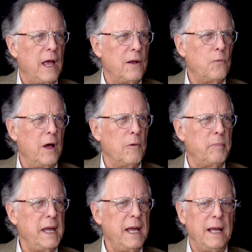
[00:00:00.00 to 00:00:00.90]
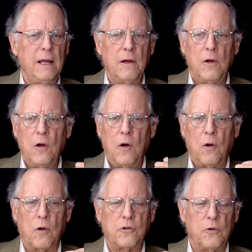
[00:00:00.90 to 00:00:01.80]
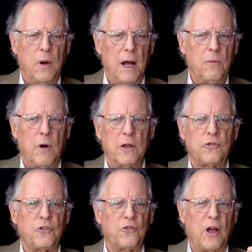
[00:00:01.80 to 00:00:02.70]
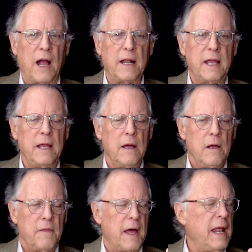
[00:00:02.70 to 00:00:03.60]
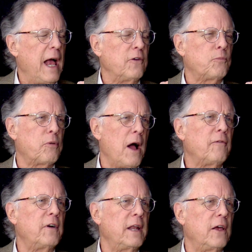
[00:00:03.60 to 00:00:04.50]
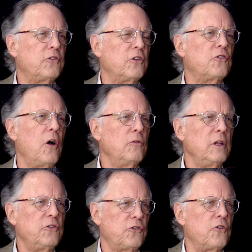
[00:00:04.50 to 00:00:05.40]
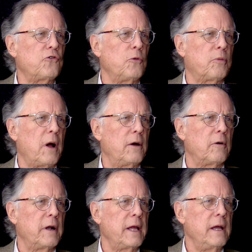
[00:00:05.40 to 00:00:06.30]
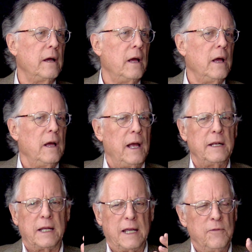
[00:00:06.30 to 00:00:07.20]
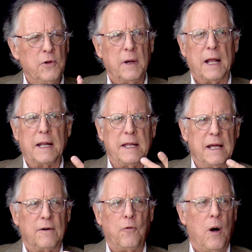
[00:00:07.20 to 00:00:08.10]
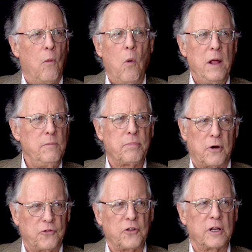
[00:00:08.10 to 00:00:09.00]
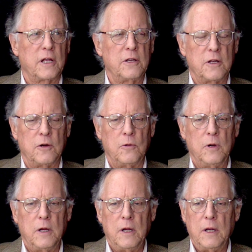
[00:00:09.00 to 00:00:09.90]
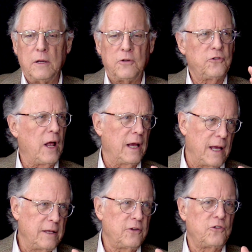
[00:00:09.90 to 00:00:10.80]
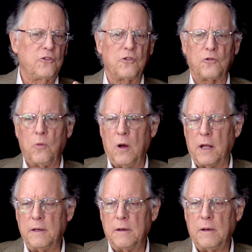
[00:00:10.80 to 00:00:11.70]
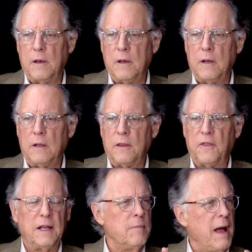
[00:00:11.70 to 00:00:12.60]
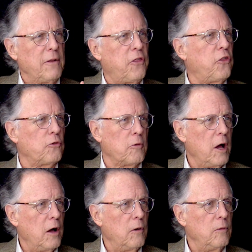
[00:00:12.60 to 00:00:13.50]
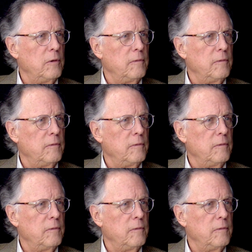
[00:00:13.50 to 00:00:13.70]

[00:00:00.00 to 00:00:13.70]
and well being, or do I want a society that has profit as its only social priority? And to give you an idea of what one person can do, just I, I, this is just one. Think about Thoreau.